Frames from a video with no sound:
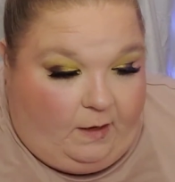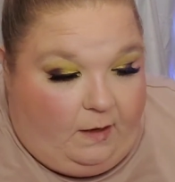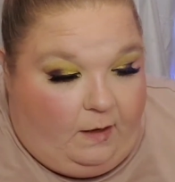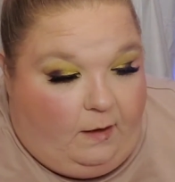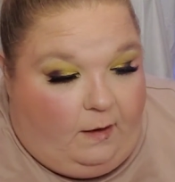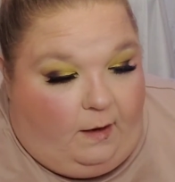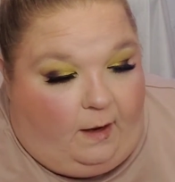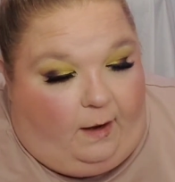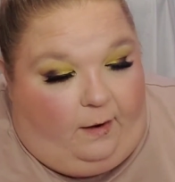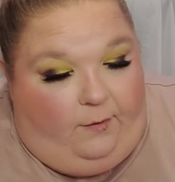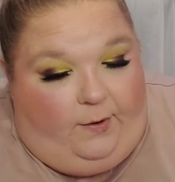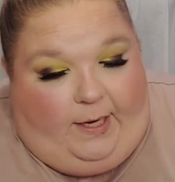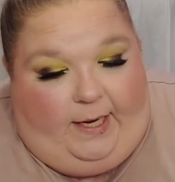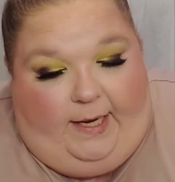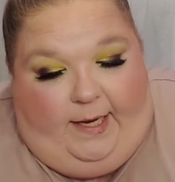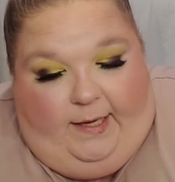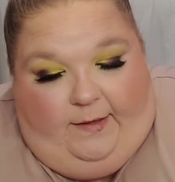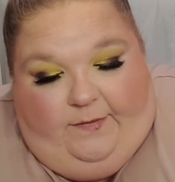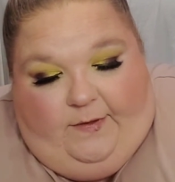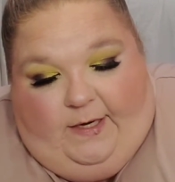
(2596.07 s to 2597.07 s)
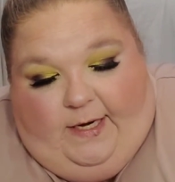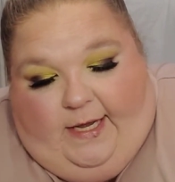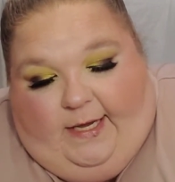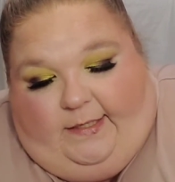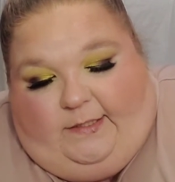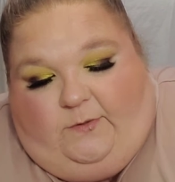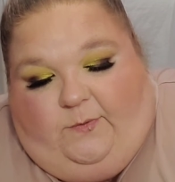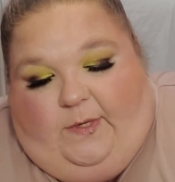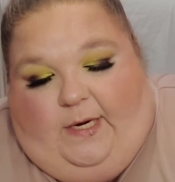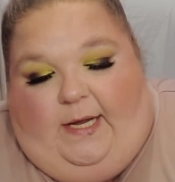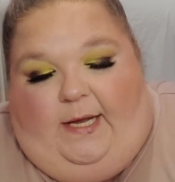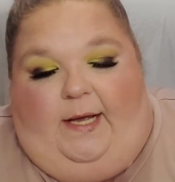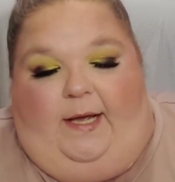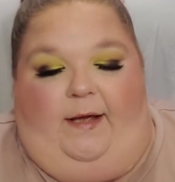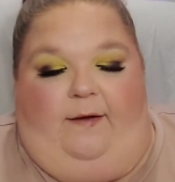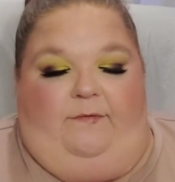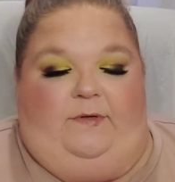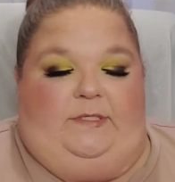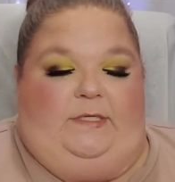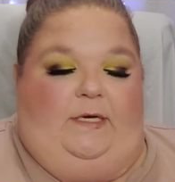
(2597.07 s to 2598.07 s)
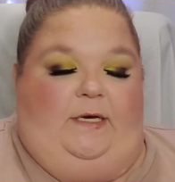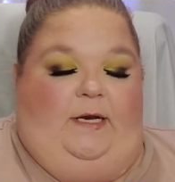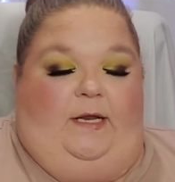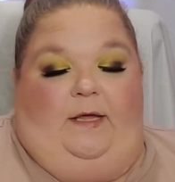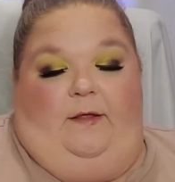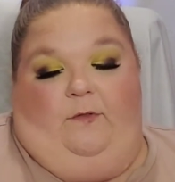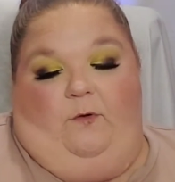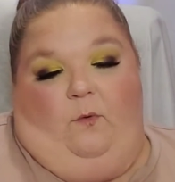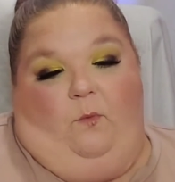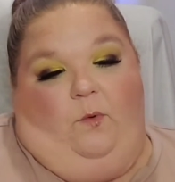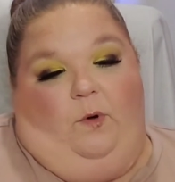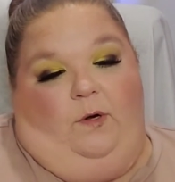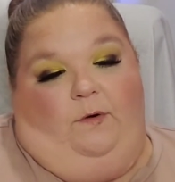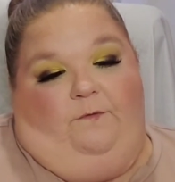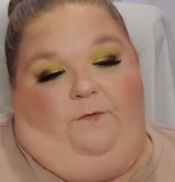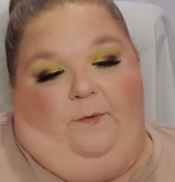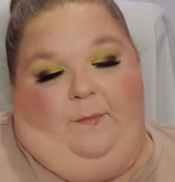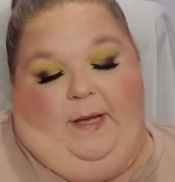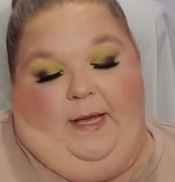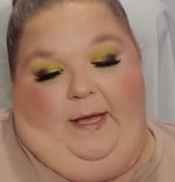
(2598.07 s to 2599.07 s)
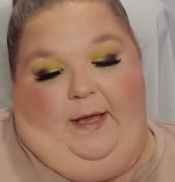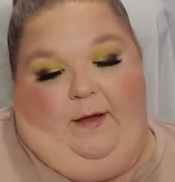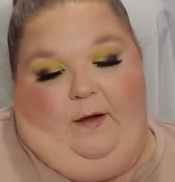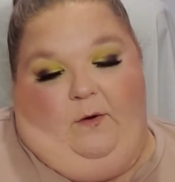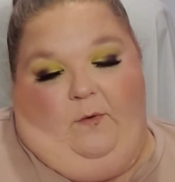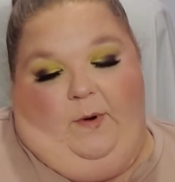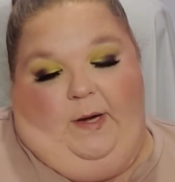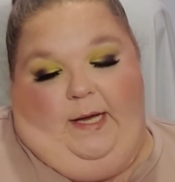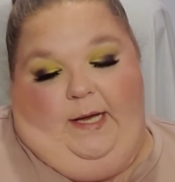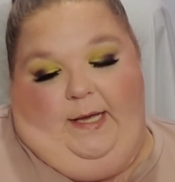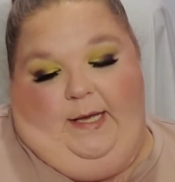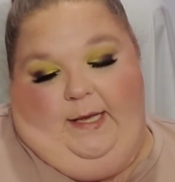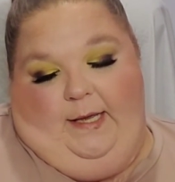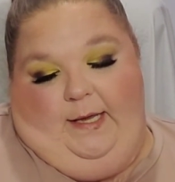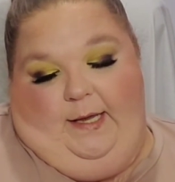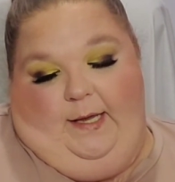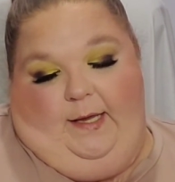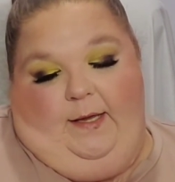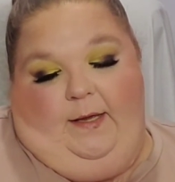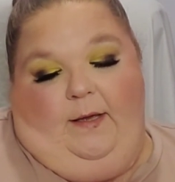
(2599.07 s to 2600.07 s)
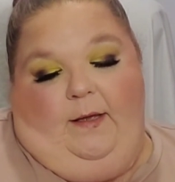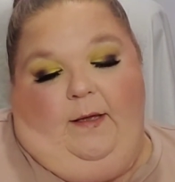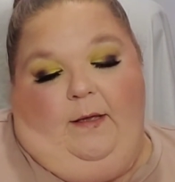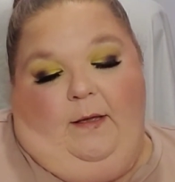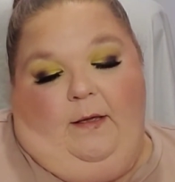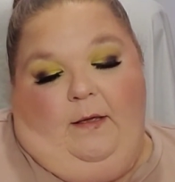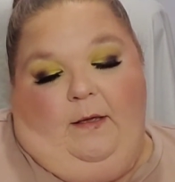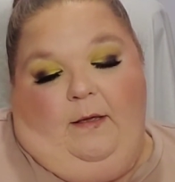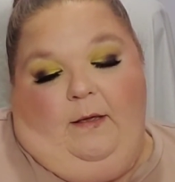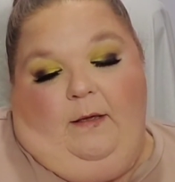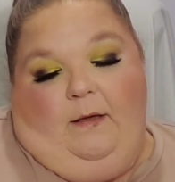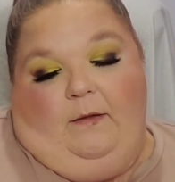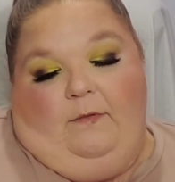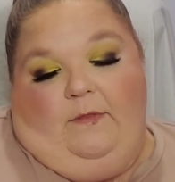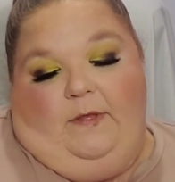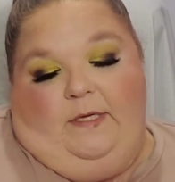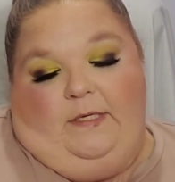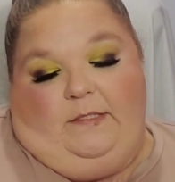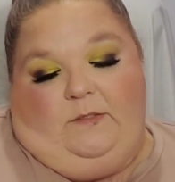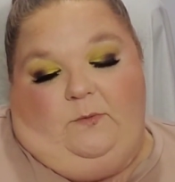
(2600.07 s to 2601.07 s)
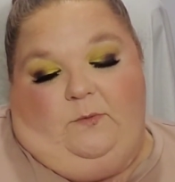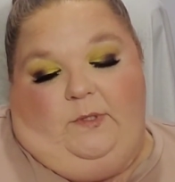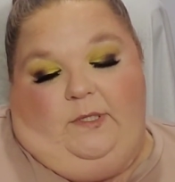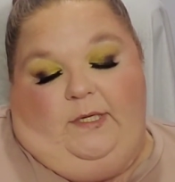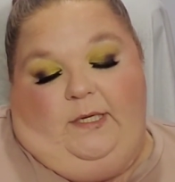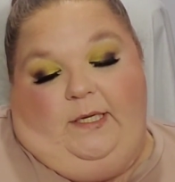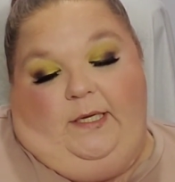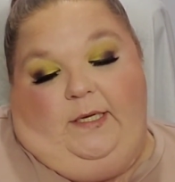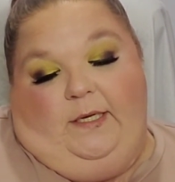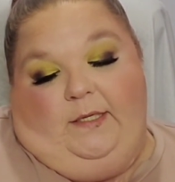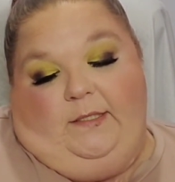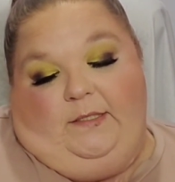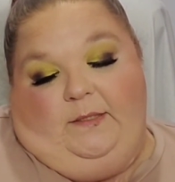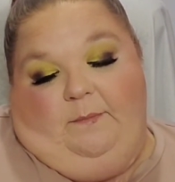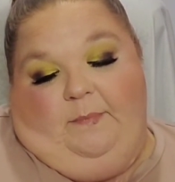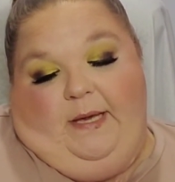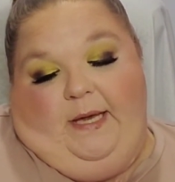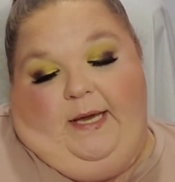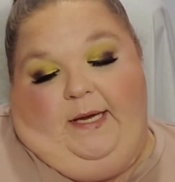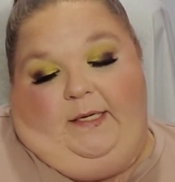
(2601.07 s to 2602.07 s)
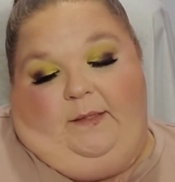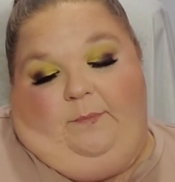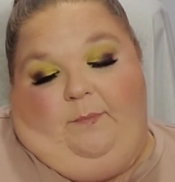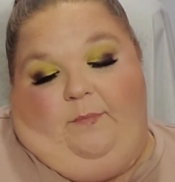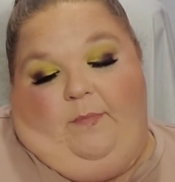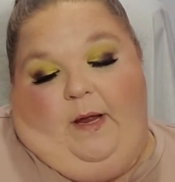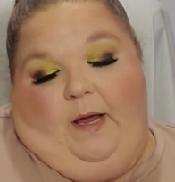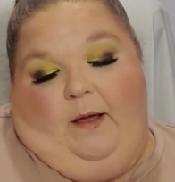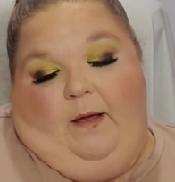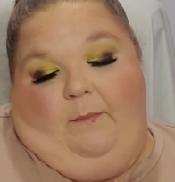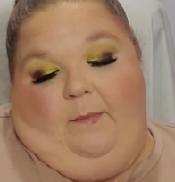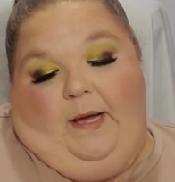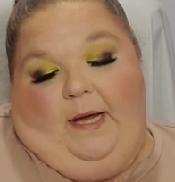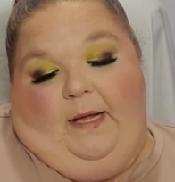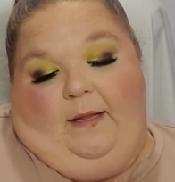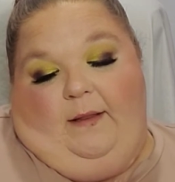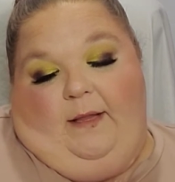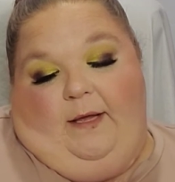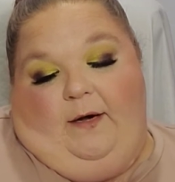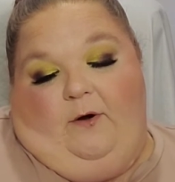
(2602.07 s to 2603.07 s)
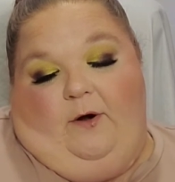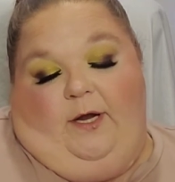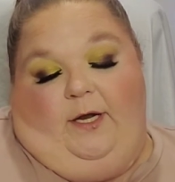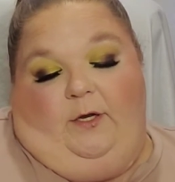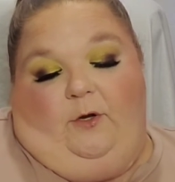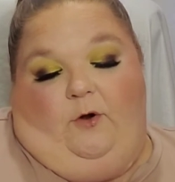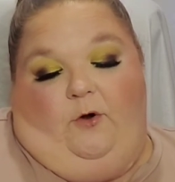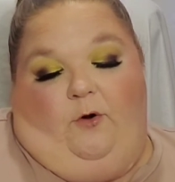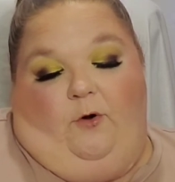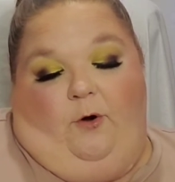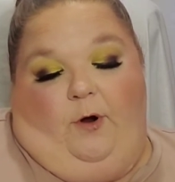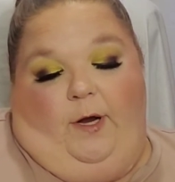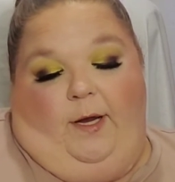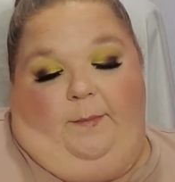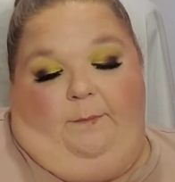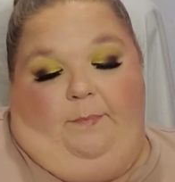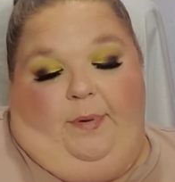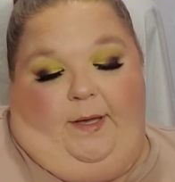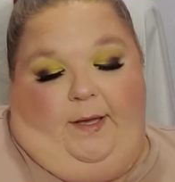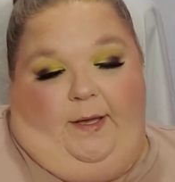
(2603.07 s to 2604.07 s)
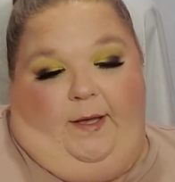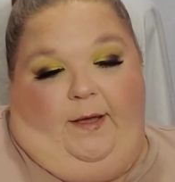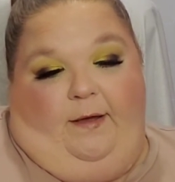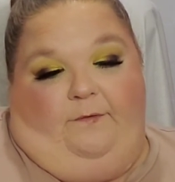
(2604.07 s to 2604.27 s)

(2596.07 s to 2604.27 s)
Okay, the next one I have is another one from AOA. This one is a baked highlighter in Cream Puff.